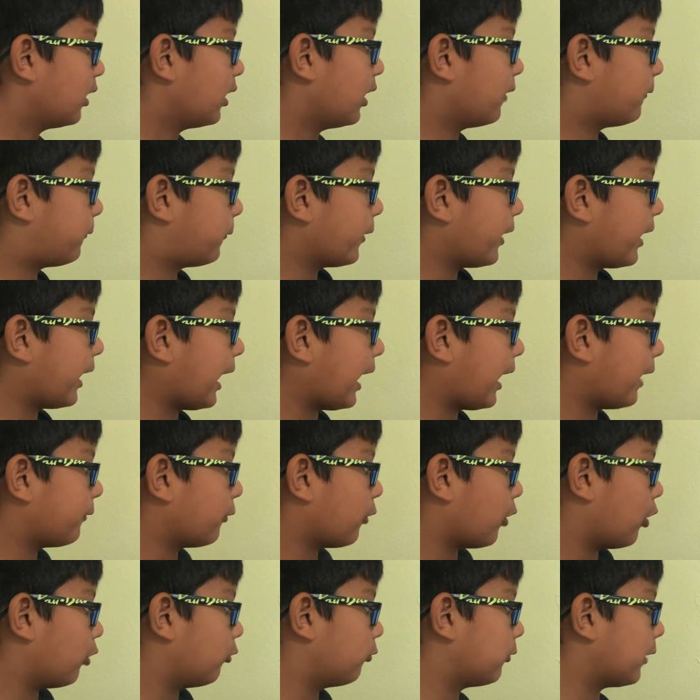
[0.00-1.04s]
if we have
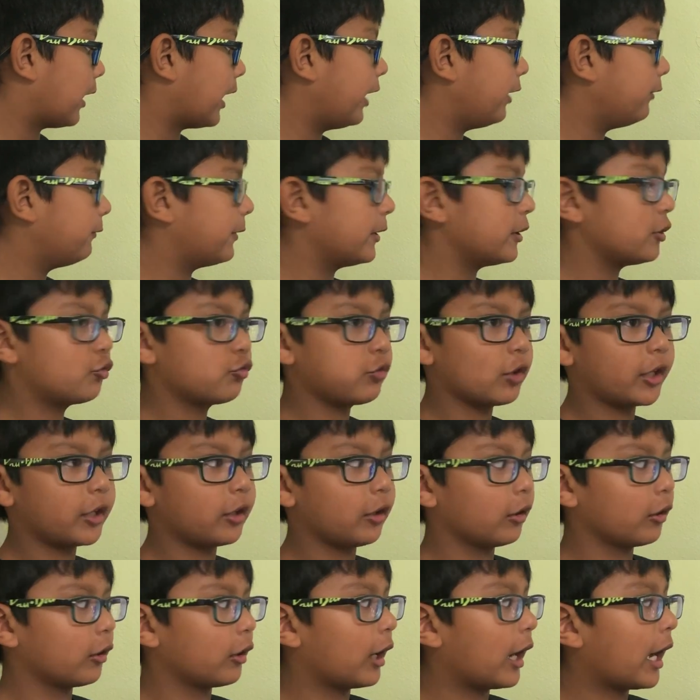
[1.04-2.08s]
a right
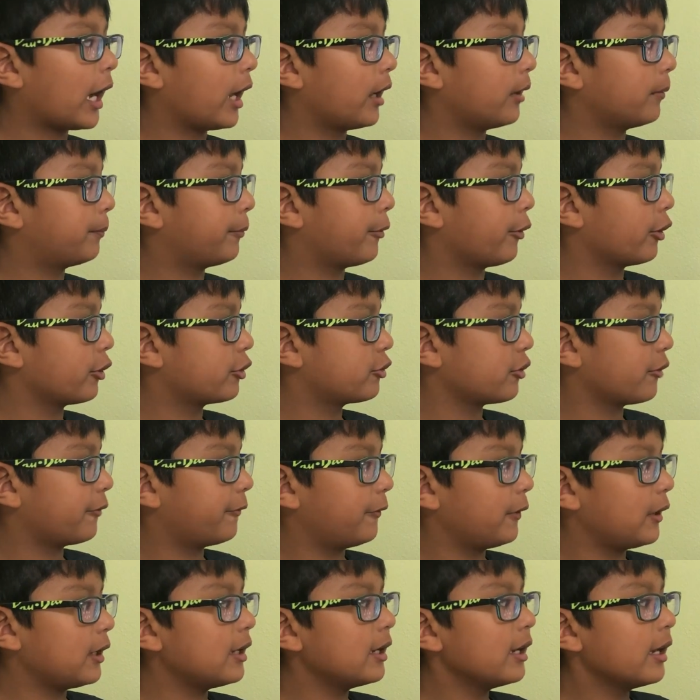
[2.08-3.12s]
ventricular
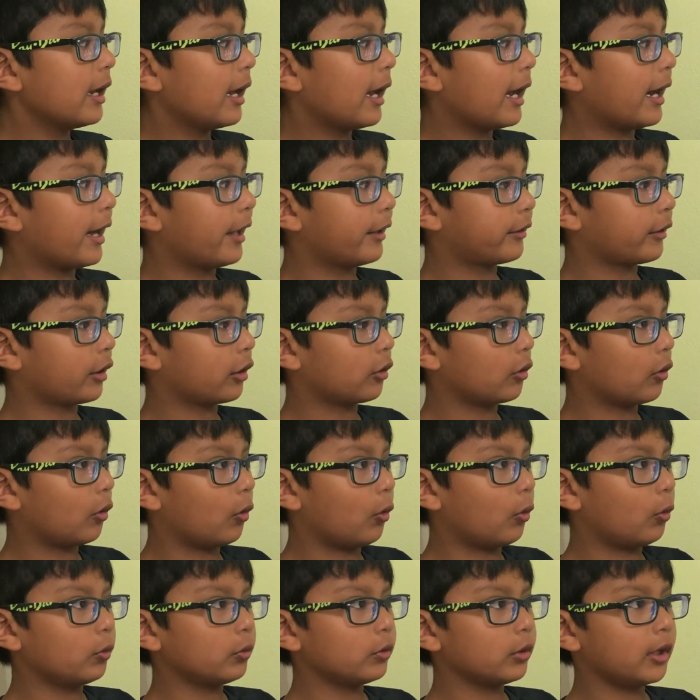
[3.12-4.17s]
hypertrophy as our
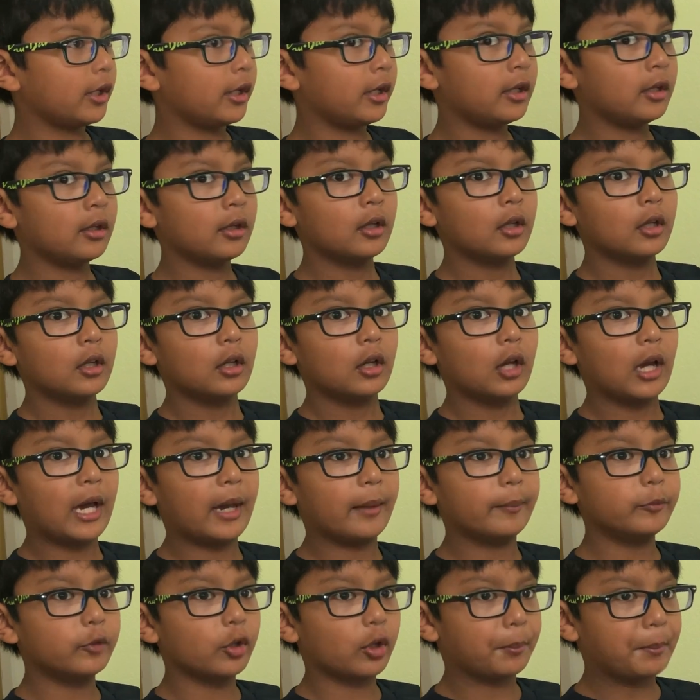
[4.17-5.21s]
only
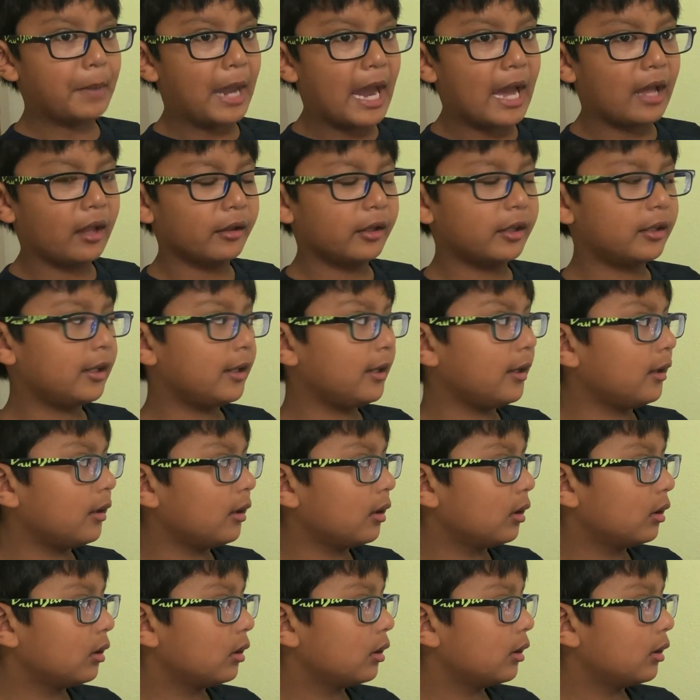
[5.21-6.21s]
abnormality,